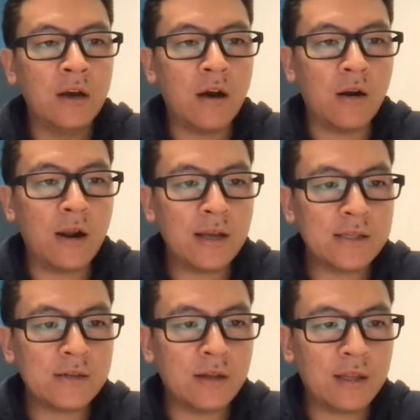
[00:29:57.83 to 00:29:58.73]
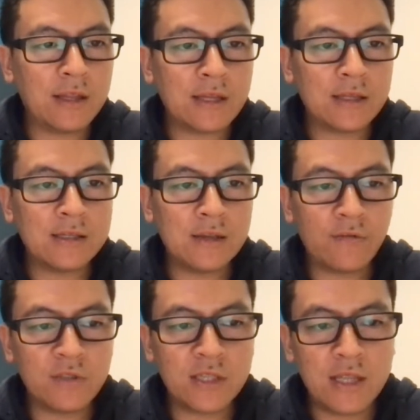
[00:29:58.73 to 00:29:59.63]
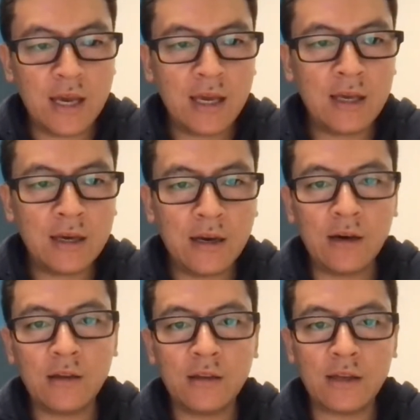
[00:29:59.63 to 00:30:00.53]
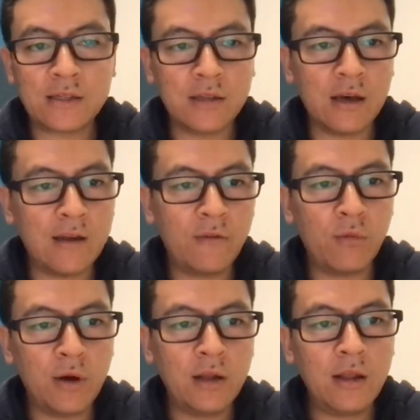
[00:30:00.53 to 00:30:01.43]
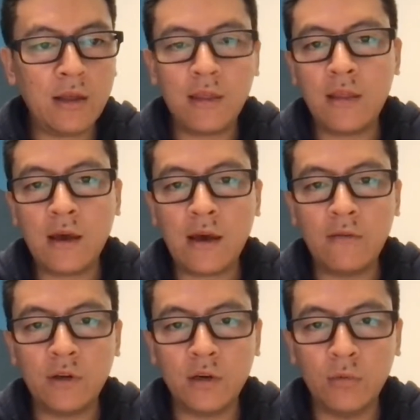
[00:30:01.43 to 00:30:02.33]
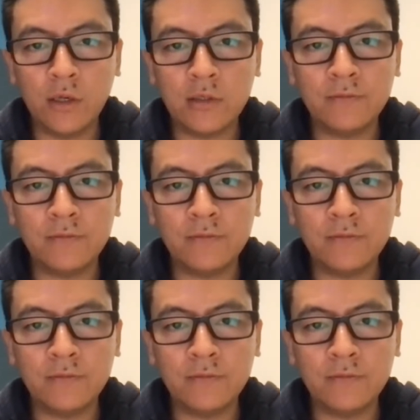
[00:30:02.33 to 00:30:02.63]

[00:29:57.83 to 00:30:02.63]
all right, so I think that does it for today. Thanks a lot, everyone, and have a good one.